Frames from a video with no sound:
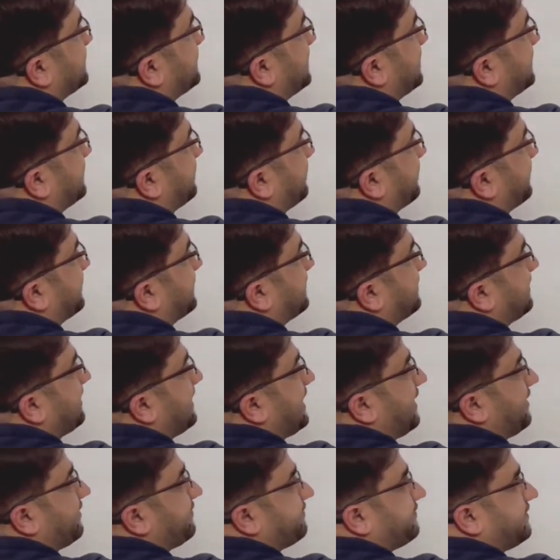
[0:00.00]
the integral
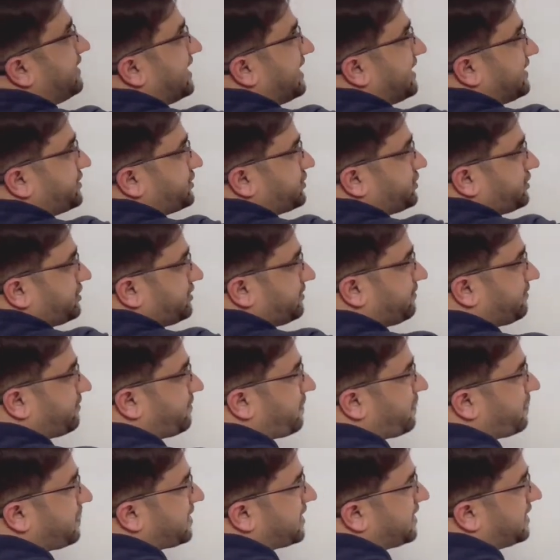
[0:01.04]
f dash.
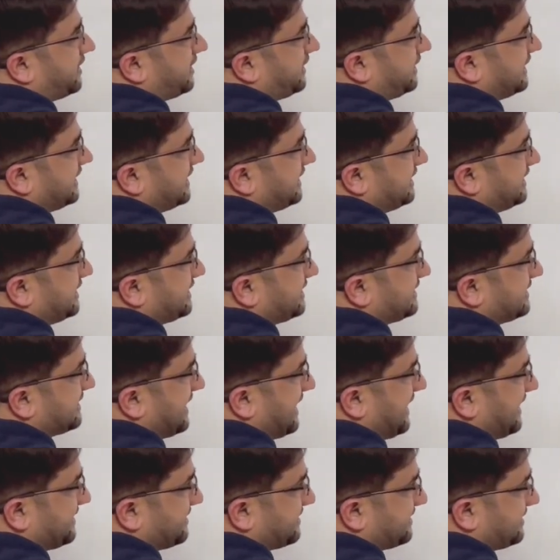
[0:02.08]
Here it is
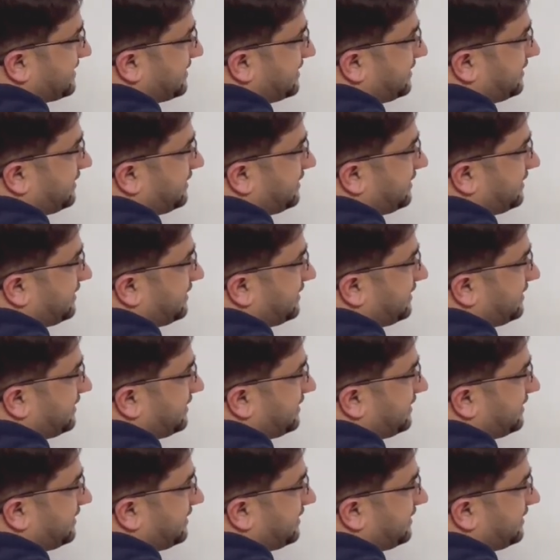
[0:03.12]
s,